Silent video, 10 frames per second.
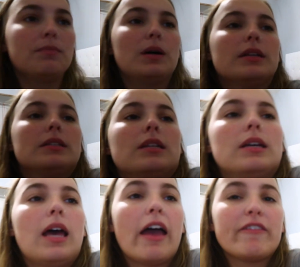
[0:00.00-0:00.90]
But
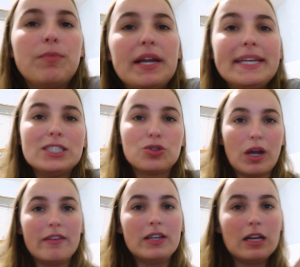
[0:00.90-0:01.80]
everybody is
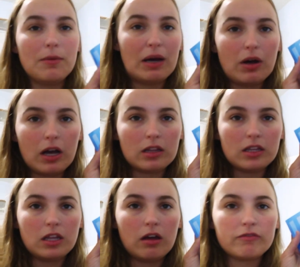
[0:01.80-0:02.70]
raving about
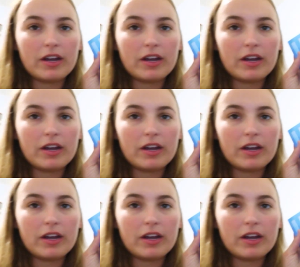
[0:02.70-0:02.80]
Ugly Love